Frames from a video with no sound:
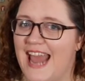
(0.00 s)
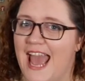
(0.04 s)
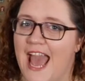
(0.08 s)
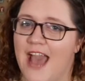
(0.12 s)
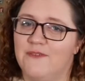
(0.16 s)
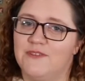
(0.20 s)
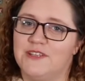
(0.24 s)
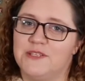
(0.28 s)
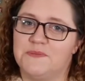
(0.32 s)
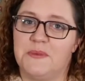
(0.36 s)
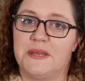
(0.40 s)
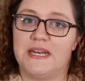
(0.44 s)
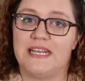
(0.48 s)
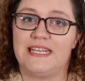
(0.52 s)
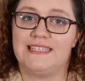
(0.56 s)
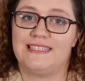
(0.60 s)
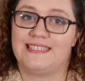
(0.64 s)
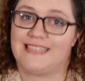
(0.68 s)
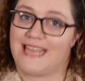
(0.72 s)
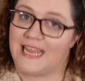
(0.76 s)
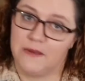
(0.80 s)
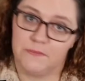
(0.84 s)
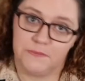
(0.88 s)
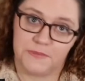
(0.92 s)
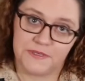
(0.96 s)
have as many
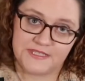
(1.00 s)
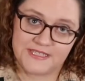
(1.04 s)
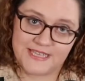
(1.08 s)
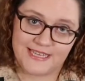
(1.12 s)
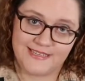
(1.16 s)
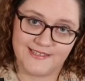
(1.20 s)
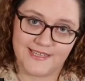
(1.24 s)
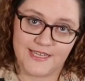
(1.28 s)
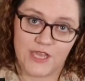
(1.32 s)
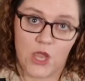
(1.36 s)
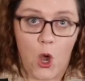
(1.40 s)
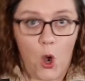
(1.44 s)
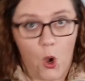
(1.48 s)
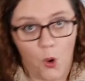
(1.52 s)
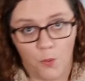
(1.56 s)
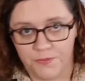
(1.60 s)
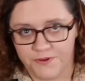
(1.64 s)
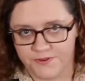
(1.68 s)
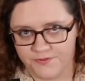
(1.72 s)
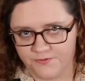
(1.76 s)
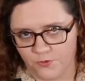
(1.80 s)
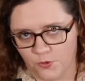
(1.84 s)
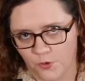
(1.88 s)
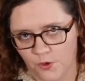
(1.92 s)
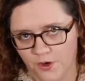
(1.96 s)
samples as he
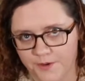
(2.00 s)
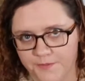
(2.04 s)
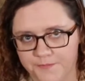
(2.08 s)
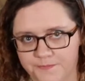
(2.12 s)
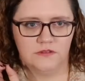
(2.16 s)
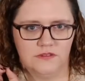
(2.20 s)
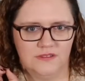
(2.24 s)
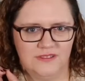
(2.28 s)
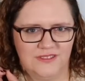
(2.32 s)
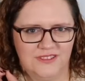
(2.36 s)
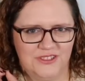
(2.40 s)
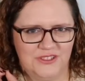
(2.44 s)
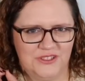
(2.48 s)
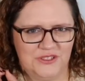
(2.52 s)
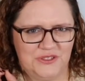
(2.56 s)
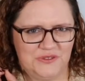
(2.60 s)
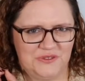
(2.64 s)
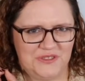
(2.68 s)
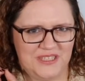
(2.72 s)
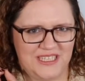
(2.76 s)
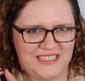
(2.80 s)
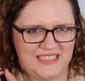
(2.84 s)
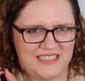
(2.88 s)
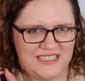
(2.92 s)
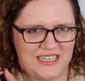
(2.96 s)
hoped for.
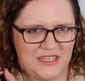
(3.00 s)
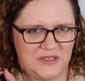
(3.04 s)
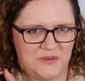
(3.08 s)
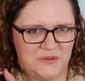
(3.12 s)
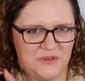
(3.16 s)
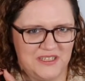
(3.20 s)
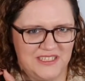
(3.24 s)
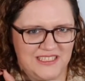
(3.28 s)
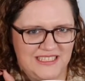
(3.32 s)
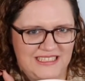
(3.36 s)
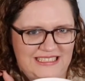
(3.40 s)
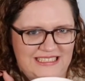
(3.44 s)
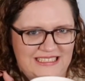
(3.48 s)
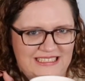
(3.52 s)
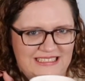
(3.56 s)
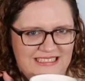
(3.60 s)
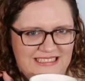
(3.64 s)
Oh, that's awkward.